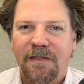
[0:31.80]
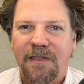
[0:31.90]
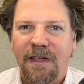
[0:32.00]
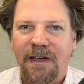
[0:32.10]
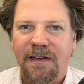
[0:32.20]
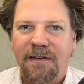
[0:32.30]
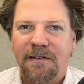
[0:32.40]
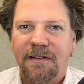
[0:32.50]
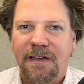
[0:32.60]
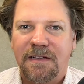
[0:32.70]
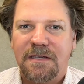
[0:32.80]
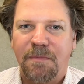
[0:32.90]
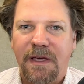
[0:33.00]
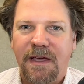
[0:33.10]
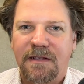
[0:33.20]
that
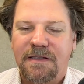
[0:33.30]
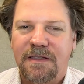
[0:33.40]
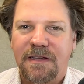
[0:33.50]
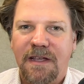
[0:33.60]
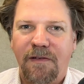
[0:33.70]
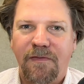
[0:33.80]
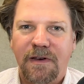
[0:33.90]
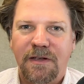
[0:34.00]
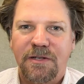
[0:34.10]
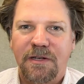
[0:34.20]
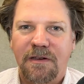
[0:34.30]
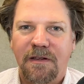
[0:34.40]
expands the definition